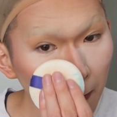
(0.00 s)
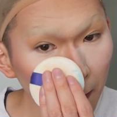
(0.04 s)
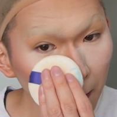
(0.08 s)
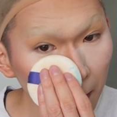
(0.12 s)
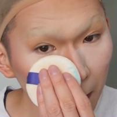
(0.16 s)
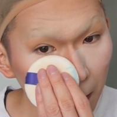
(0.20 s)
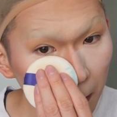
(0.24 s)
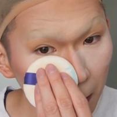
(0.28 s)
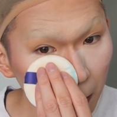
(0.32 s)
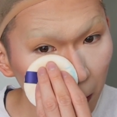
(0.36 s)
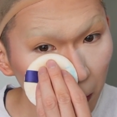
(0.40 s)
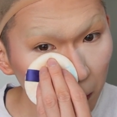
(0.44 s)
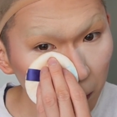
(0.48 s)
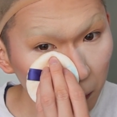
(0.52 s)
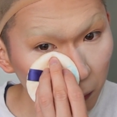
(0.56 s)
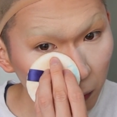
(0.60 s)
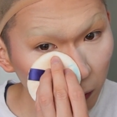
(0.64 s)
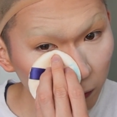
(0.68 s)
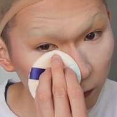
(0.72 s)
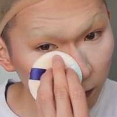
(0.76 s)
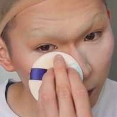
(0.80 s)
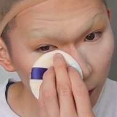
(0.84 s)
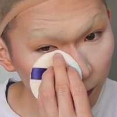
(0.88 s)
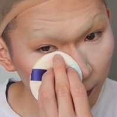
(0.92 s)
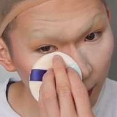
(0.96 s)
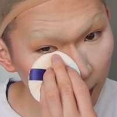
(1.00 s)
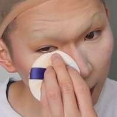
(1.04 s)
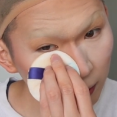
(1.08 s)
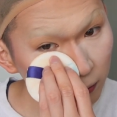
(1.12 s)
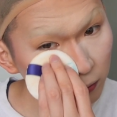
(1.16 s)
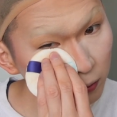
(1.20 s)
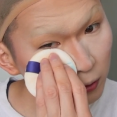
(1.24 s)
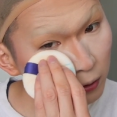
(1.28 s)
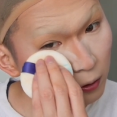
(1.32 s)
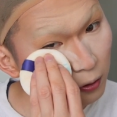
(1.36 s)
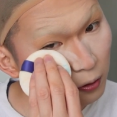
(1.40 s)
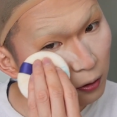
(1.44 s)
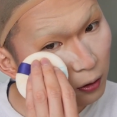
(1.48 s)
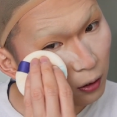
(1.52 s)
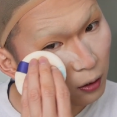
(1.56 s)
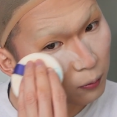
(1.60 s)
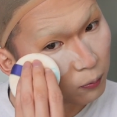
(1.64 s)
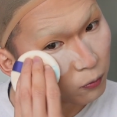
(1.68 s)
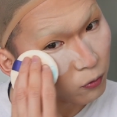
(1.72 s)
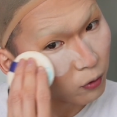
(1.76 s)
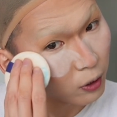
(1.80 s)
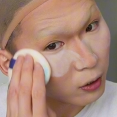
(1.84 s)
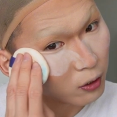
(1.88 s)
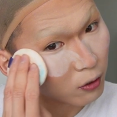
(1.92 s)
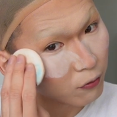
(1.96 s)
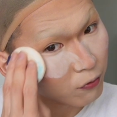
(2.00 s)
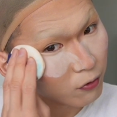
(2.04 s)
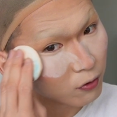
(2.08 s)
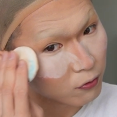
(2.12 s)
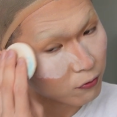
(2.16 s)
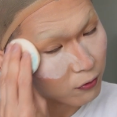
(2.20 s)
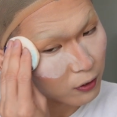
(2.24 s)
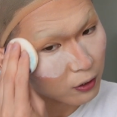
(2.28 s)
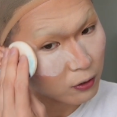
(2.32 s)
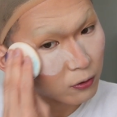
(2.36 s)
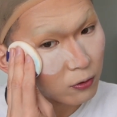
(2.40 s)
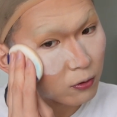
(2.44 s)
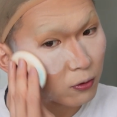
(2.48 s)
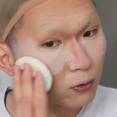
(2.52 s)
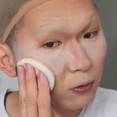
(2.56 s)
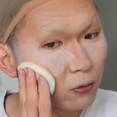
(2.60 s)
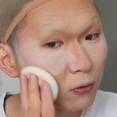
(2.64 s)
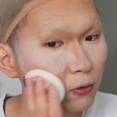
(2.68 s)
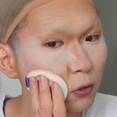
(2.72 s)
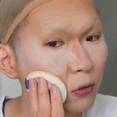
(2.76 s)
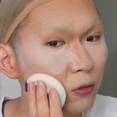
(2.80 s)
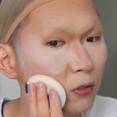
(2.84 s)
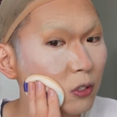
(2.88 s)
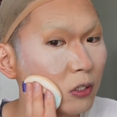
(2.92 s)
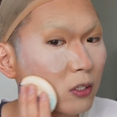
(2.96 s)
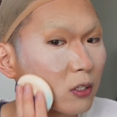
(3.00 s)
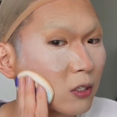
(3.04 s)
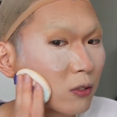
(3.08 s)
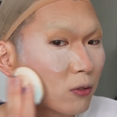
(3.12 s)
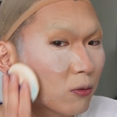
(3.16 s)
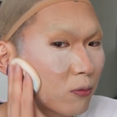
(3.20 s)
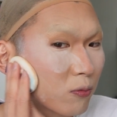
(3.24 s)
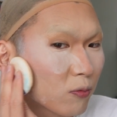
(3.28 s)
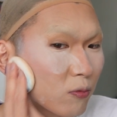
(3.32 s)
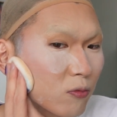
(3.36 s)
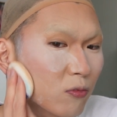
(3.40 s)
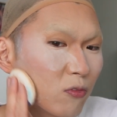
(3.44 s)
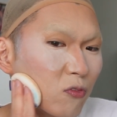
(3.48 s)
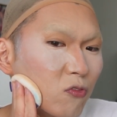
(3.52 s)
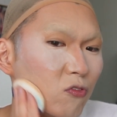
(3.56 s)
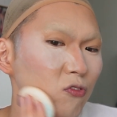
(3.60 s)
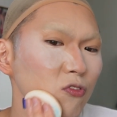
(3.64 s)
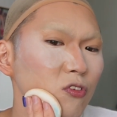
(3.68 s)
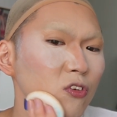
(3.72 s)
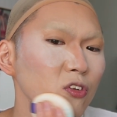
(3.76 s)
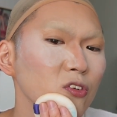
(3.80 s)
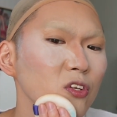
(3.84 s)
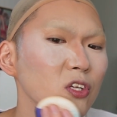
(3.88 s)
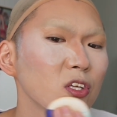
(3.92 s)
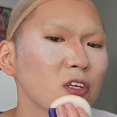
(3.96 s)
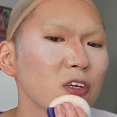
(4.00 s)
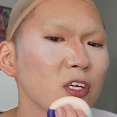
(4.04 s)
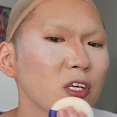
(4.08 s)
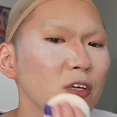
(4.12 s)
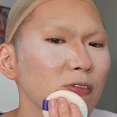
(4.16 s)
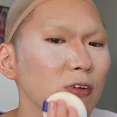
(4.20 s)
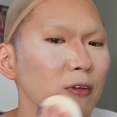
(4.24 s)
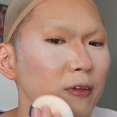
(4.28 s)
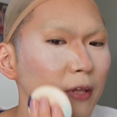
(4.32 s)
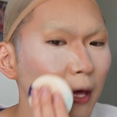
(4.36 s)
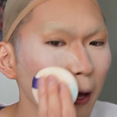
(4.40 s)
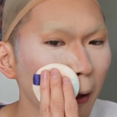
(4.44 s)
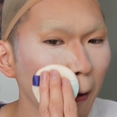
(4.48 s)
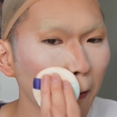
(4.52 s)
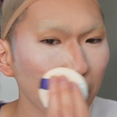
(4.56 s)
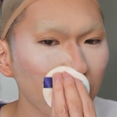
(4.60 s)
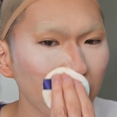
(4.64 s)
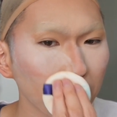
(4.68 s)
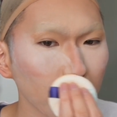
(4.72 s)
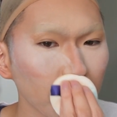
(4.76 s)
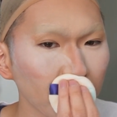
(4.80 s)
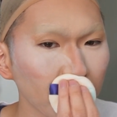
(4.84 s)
you know, move around and come right off your face. So you need to seal that